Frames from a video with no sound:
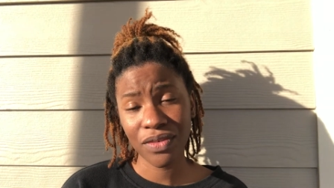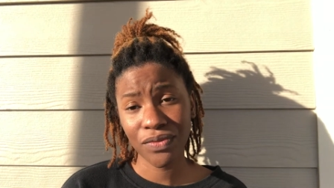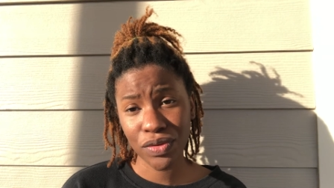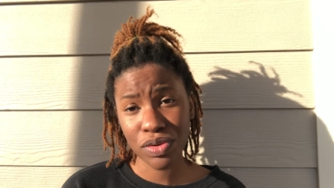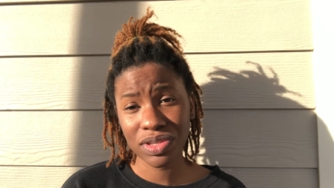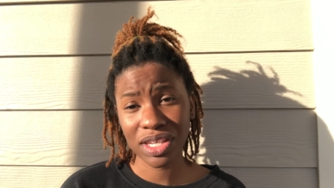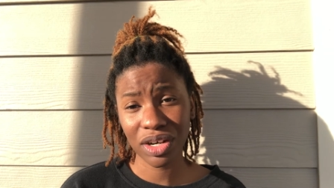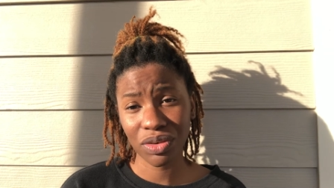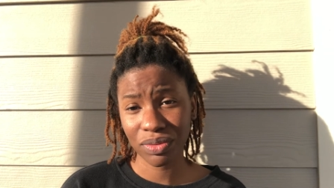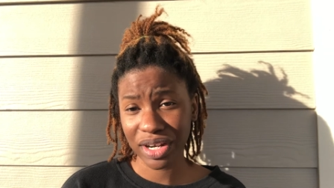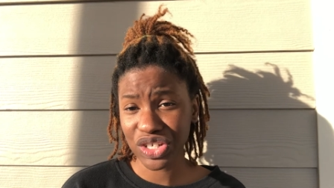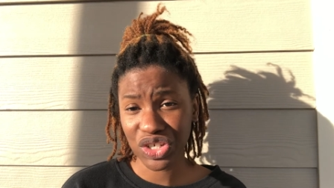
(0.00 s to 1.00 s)
foods that are
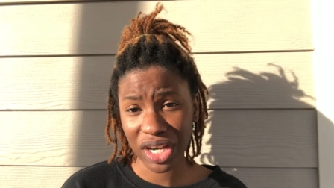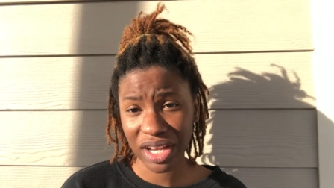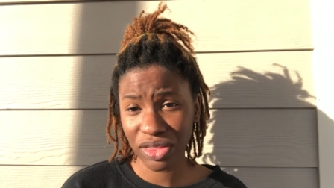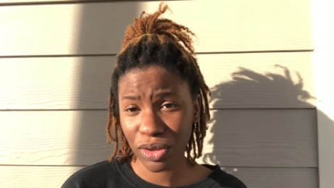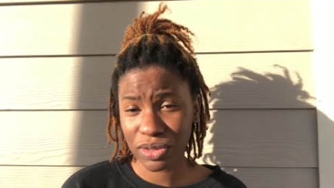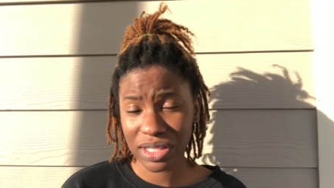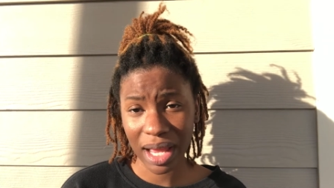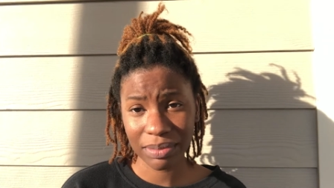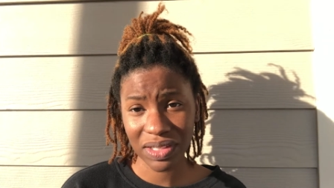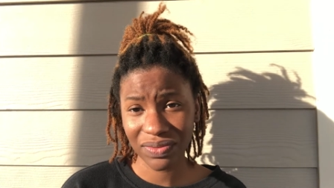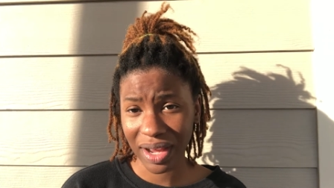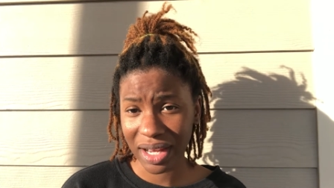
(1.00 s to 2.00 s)
rich in those types of
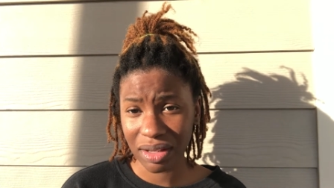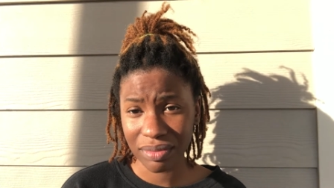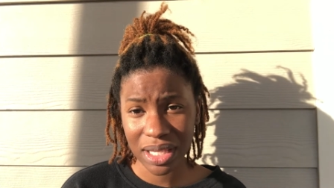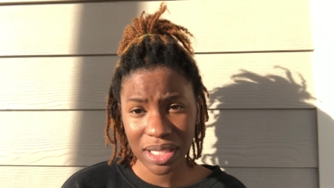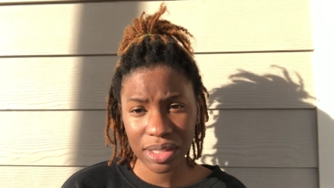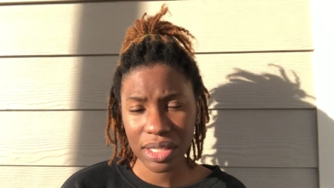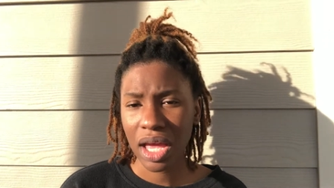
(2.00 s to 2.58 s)
vitamins,